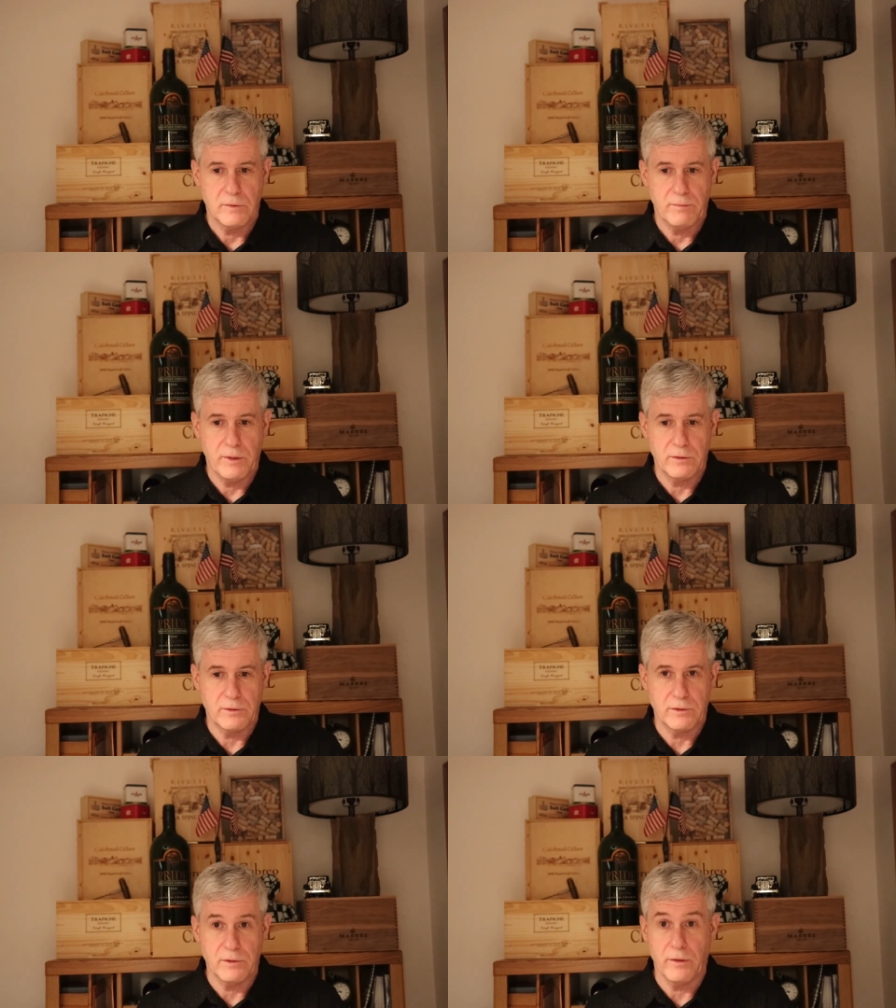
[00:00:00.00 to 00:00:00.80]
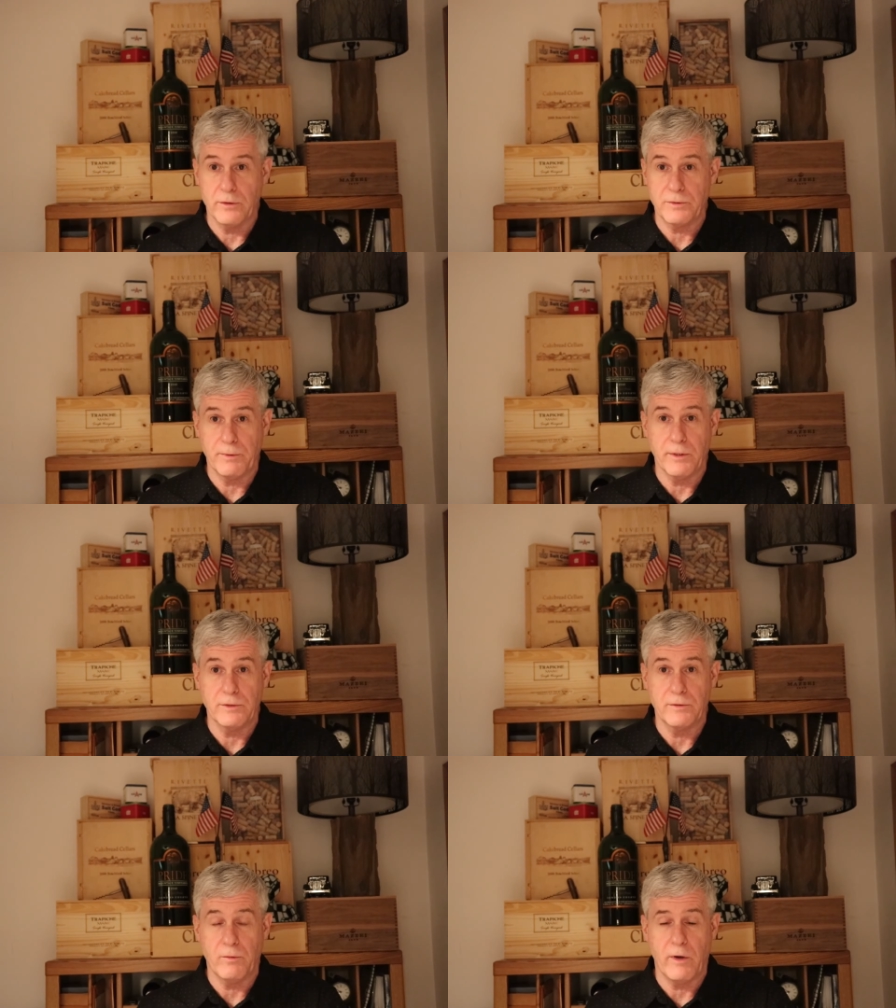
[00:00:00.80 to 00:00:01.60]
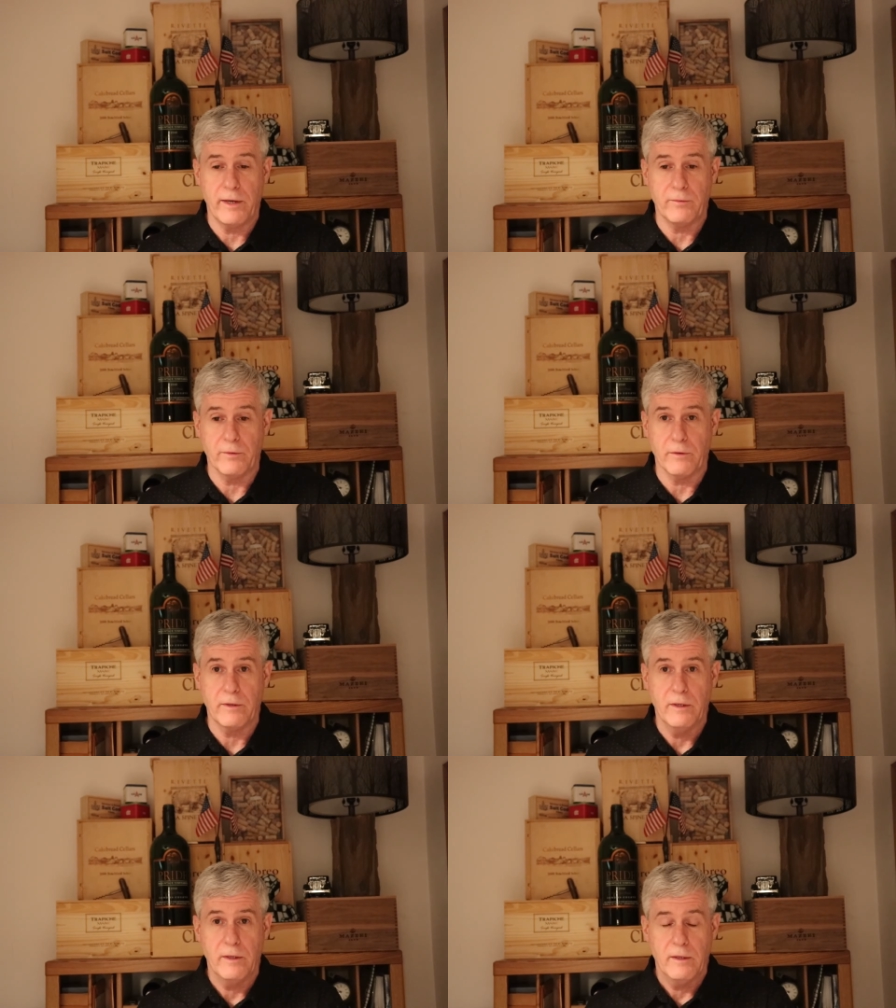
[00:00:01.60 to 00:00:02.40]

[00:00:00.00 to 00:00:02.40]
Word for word: I mean, it's just another experience in the wine world.